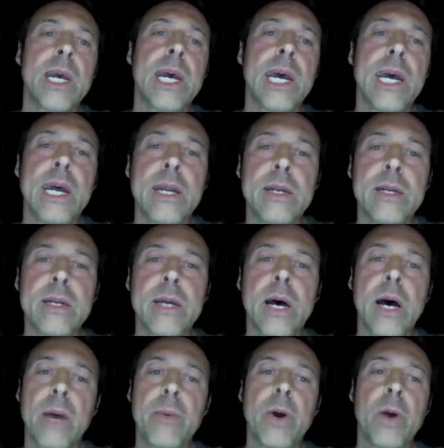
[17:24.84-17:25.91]
And
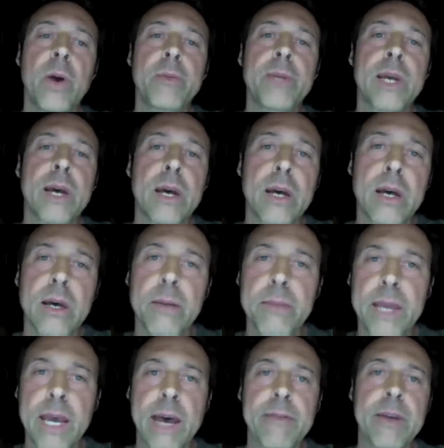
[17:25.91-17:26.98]
we hope to
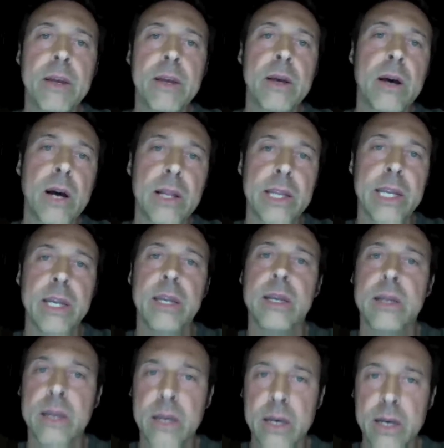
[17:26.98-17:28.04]
be having Holly
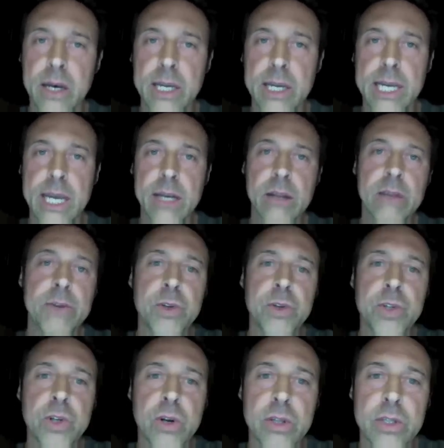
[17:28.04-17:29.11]
again in the
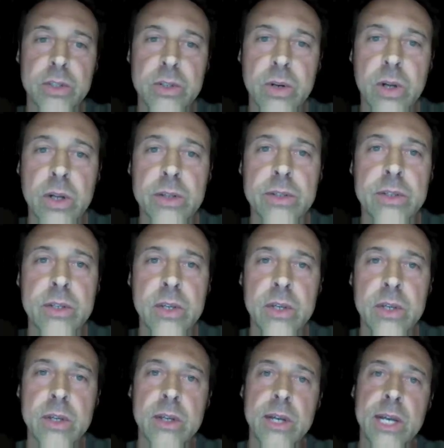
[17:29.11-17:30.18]
future on these calls
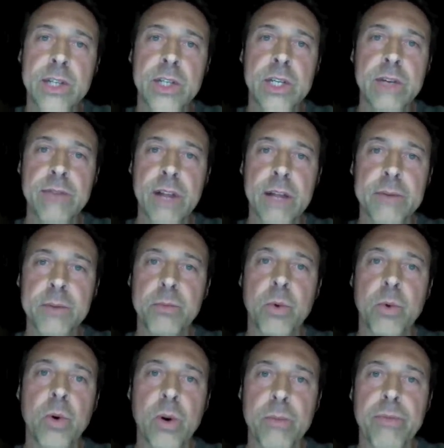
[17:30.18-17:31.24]
as she develops
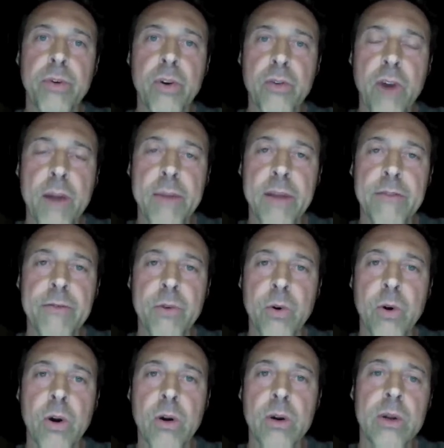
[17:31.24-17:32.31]
more programming
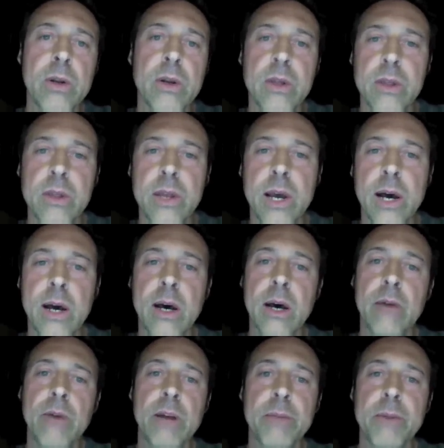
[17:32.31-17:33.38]
for the
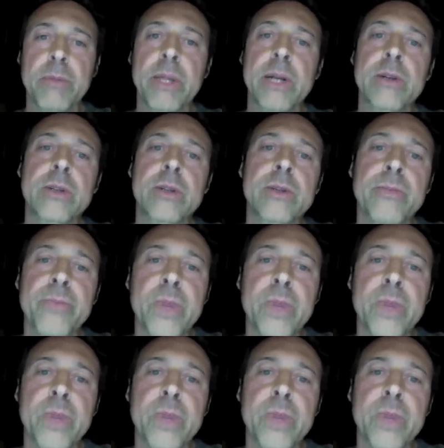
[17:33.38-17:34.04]
rugby players.